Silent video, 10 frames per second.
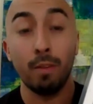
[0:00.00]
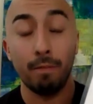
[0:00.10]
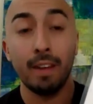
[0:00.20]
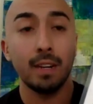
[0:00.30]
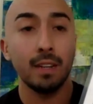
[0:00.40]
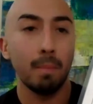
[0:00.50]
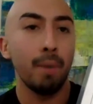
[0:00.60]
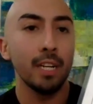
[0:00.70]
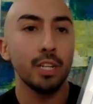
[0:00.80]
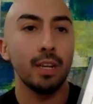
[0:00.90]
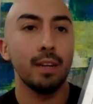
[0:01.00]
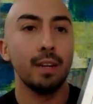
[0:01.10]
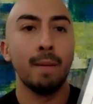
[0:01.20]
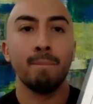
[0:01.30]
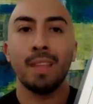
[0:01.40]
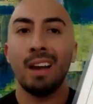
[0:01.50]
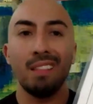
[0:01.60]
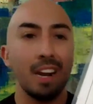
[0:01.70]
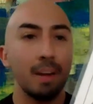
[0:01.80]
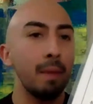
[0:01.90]
fit it in the budget, a
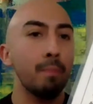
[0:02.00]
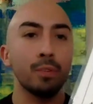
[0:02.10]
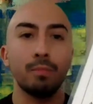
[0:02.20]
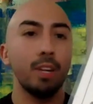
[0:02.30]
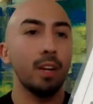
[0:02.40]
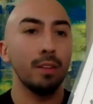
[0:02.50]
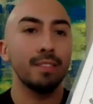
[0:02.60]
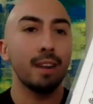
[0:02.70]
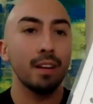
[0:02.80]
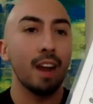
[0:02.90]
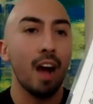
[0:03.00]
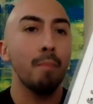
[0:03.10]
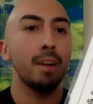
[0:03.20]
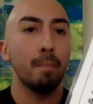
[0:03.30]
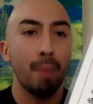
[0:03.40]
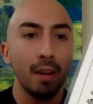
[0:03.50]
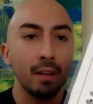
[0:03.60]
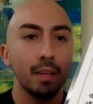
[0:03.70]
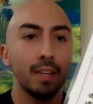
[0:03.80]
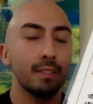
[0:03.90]
lot of people, it's not uncommon to
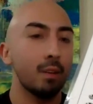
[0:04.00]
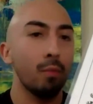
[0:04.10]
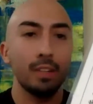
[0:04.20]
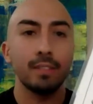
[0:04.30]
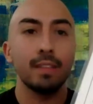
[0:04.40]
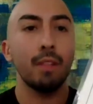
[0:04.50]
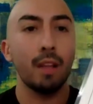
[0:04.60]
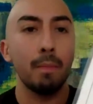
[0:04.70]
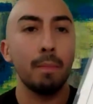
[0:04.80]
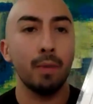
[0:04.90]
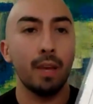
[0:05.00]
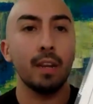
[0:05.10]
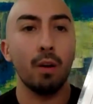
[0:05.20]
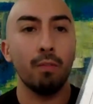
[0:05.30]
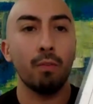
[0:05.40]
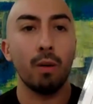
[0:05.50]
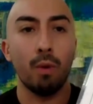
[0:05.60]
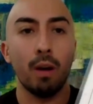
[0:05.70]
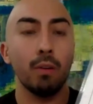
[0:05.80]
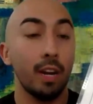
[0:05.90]
bundle it. So we just have a lot of people that go for it
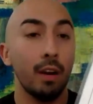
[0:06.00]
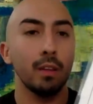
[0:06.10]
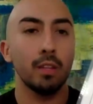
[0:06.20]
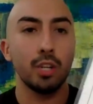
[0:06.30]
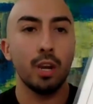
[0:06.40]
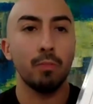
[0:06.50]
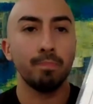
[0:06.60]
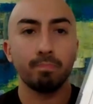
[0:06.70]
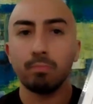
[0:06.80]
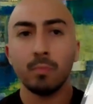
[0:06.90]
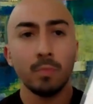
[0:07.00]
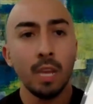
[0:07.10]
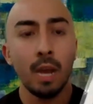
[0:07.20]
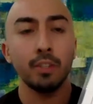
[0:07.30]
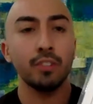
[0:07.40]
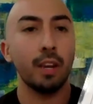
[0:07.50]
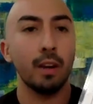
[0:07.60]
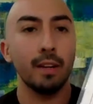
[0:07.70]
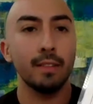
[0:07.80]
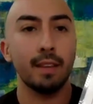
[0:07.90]
while we're here at the show. I'm just
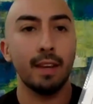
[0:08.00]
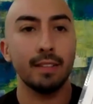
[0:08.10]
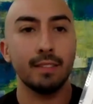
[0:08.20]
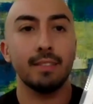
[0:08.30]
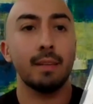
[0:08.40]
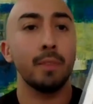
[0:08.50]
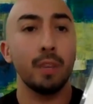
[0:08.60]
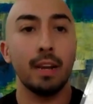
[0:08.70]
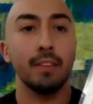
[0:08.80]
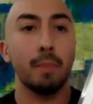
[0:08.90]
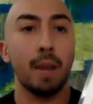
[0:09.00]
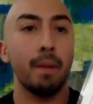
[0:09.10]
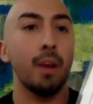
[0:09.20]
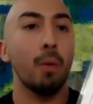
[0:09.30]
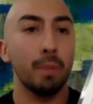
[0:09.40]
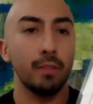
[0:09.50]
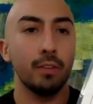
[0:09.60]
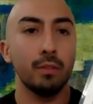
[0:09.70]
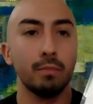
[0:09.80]
curious, like, is this something you guys might be open to?